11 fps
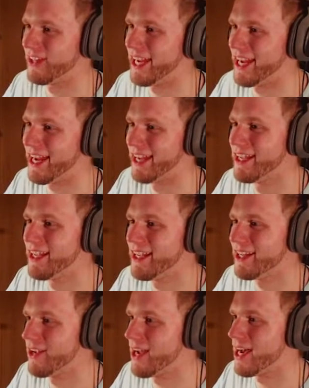Like,
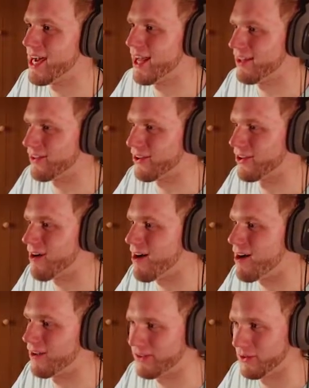you guys are
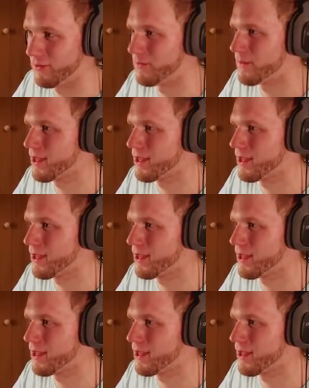awesome.